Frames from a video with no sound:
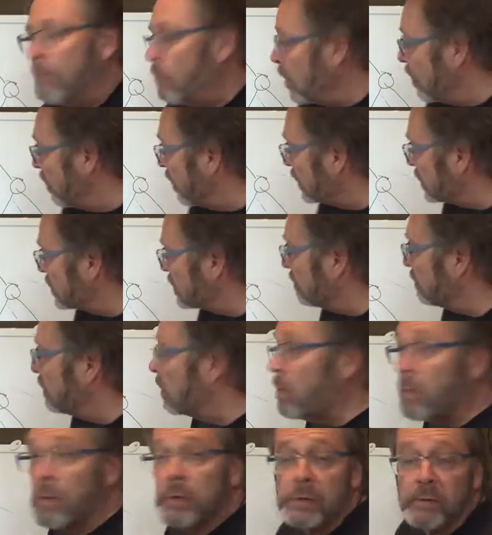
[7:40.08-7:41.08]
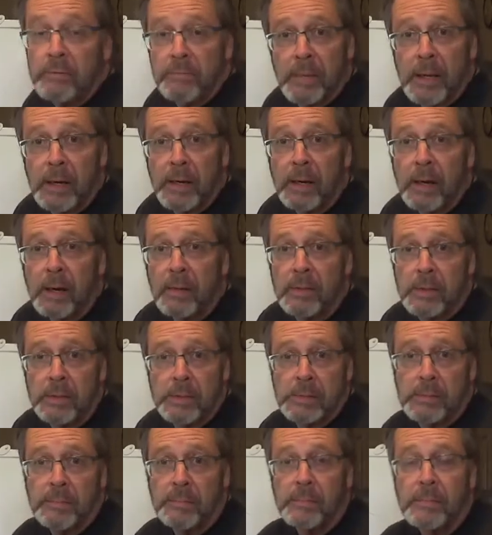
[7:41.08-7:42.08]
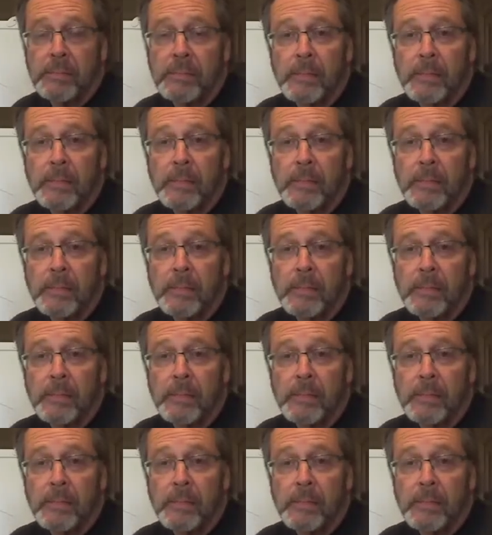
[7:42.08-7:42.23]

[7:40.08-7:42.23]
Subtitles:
with the support of many others.